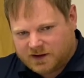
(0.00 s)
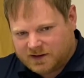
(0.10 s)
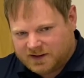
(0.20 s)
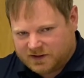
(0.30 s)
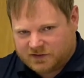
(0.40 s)

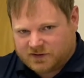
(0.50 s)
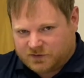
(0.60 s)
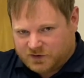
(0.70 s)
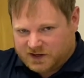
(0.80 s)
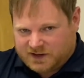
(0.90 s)
links,
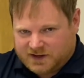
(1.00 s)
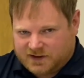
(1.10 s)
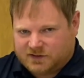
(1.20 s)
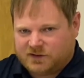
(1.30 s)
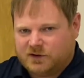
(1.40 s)
affiliate
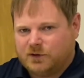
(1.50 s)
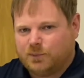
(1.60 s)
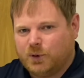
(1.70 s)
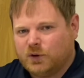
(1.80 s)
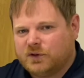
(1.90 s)
links to
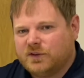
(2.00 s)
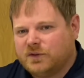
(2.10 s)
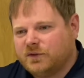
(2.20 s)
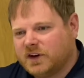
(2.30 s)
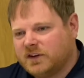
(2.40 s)
books
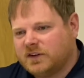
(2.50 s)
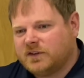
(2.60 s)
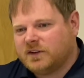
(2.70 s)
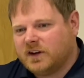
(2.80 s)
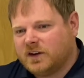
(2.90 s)
and
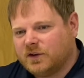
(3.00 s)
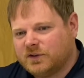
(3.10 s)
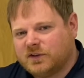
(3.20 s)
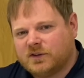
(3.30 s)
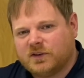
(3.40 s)
various odds
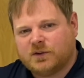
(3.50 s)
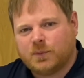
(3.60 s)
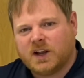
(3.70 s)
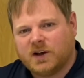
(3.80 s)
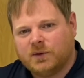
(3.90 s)
and sods
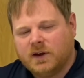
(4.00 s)
below,